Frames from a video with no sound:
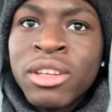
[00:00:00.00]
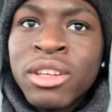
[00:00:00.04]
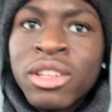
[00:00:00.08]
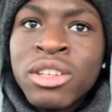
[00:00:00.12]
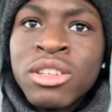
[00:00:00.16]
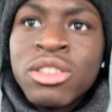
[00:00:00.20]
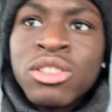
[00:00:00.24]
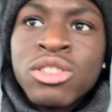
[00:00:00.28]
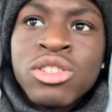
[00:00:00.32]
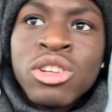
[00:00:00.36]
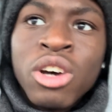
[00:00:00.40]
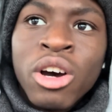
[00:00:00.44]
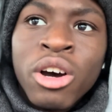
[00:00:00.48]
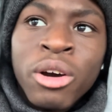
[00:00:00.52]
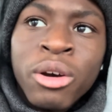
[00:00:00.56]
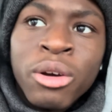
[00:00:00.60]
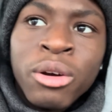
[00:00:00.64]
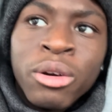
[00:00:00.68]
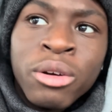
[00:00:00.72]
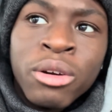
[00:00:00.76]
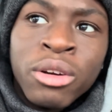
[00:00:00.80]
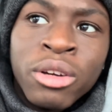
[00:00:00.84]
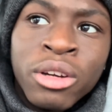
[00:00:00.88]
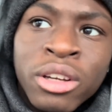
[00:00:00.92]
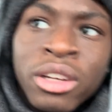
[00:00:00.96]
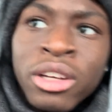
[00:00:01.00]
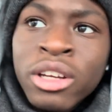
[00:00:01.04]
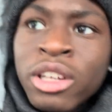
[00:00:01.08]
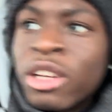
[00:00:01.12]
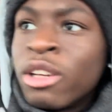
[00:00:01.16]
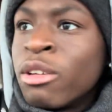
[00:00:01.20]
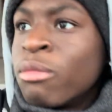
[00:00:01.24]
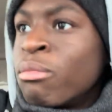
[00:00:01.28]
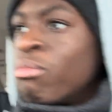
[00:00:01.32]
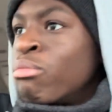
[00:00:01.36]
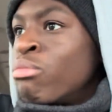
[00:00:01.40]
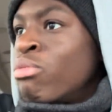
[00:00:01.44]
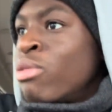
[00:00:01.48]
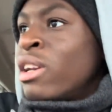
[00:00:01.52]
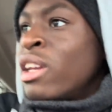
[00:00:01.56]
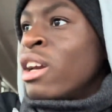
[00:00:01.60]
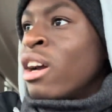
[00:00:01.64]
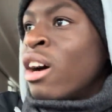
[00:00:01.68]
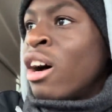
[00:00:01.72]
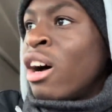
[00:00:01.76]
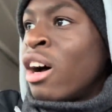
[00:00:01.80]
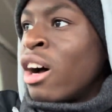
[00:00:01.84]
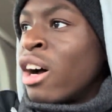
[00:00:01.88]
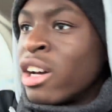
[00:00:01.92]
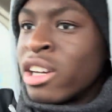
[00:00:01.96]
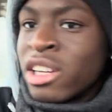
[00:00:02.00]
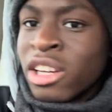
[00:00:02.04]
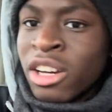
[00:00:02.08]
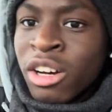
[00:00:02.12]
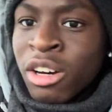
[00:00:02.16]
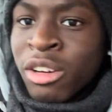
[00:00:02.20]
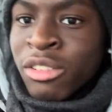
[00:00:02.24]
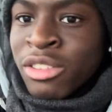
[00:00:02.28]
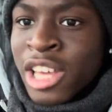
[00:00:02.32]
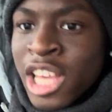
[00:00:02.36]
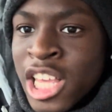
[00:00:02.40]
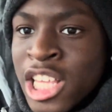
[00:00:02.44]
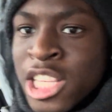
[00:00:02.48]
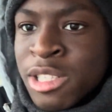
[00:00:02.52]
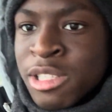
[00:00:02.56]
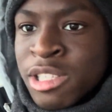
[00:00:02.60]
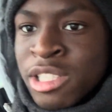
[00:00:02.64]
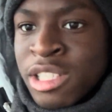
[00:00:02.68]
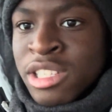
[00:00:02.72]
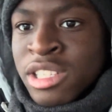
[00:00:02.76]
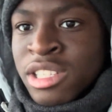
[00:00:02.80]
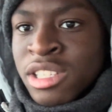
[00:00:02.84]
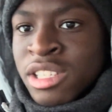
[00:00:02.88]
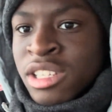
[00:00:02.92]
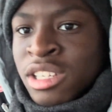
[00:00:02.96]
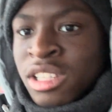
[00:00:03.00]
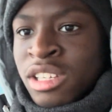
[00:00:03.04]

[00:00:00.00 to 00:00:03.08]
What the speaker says: So, pretty odd. Oh, there's